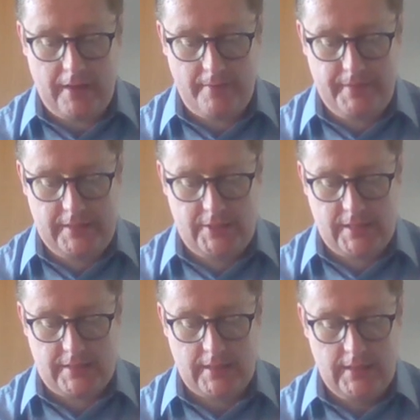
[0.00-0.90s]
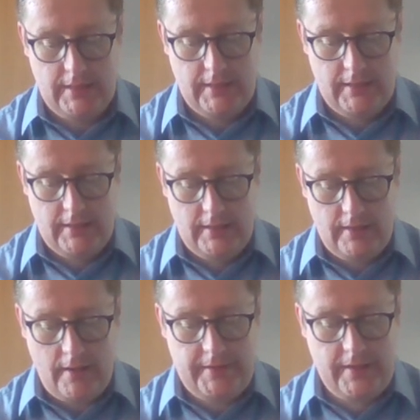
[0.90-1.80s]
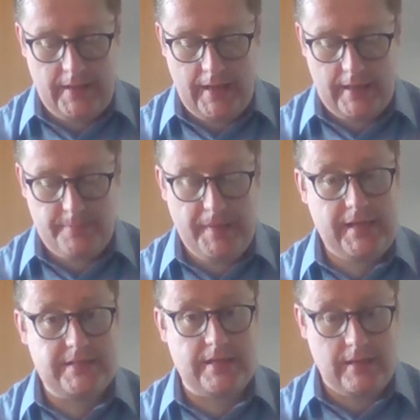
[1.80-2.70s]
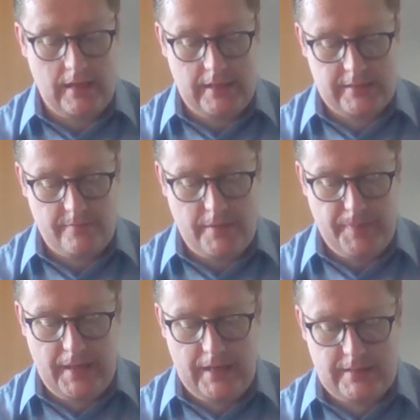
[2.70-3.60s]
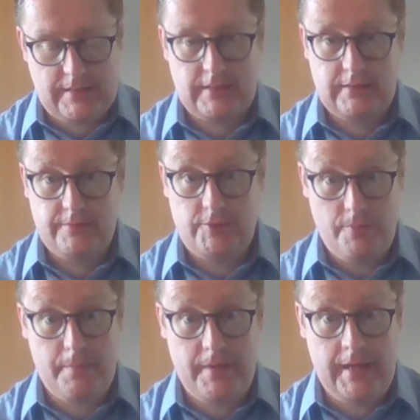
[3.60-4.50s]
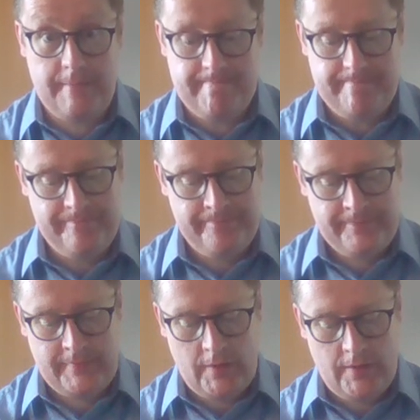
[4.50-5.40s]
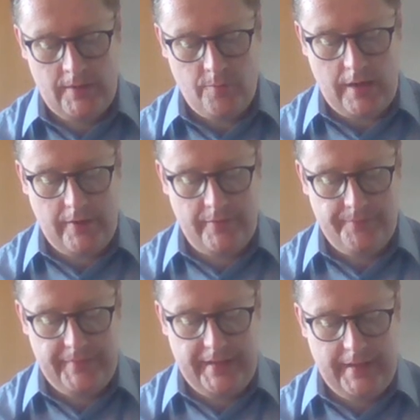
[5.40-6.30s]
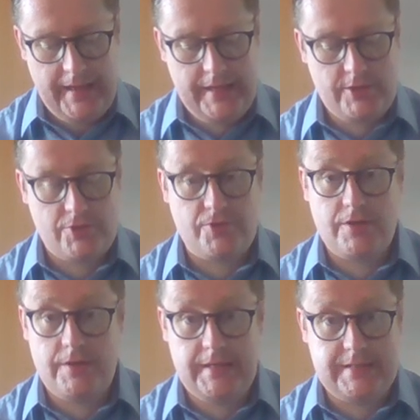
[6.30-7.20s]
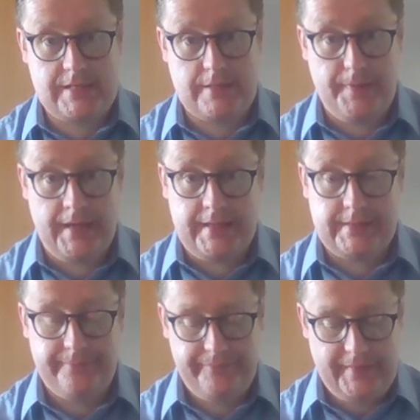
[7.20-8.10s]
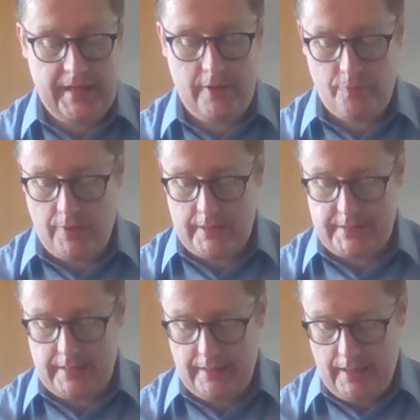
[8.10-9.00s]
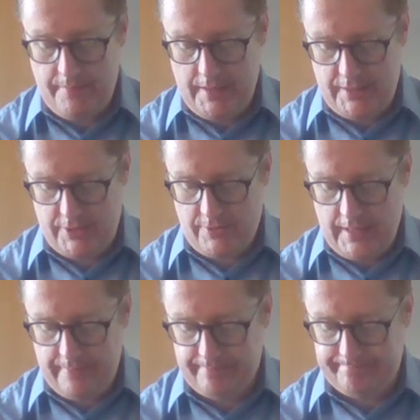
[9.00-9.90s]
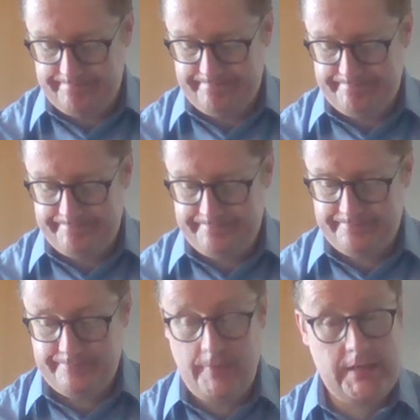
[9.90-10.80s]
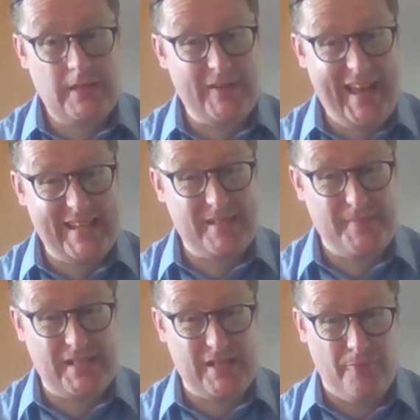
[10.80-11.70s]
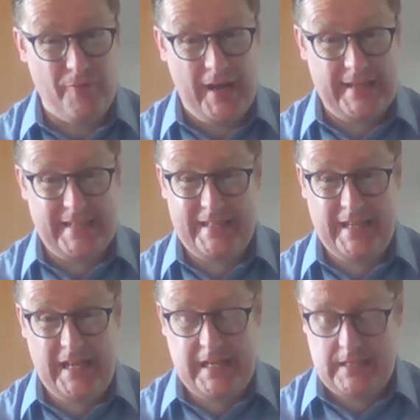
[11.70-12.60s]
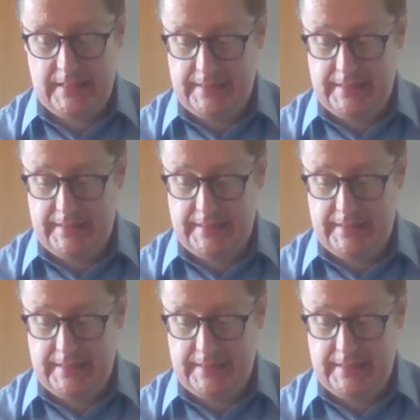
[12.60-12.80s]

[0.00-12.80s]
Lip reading: park benches. On the other hand, Peter, the last of the peas, do you remember him? Well, he truly disappeared. It was a mystery. Mind you, he had to be somewhere, didn't he?